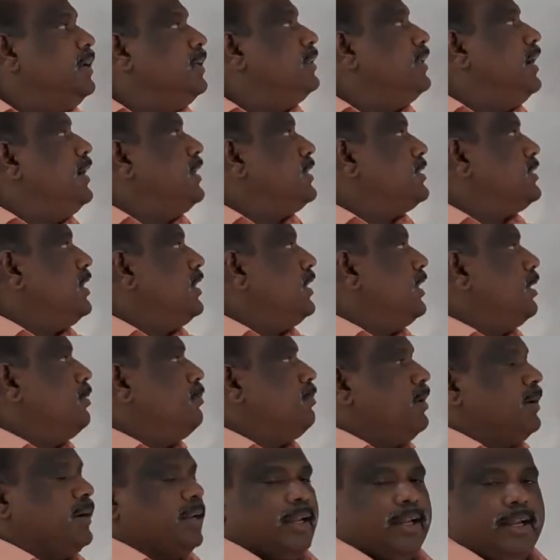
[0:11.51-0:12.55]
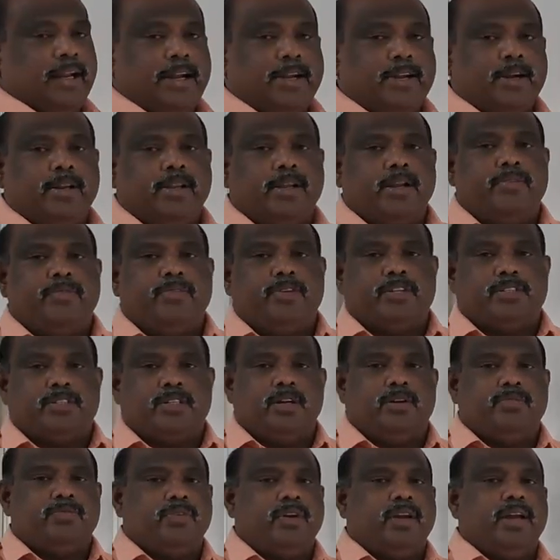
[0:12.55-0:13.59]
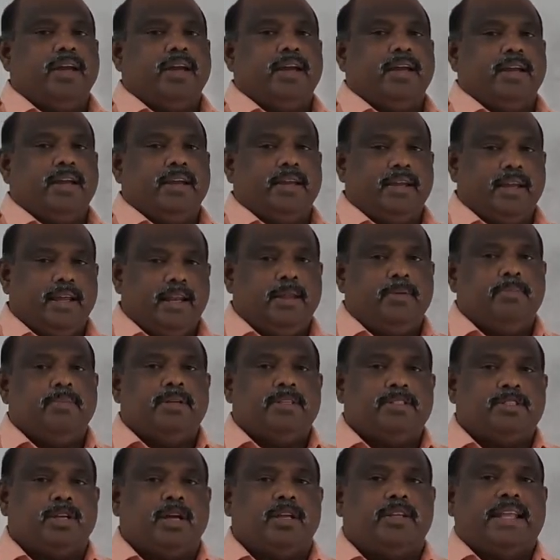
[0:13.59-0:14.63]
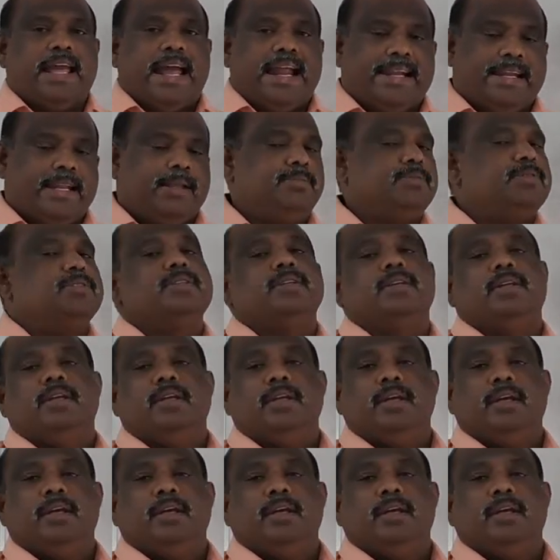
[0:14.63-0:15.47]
That is nothing but electronic configuration of elements or the atoms.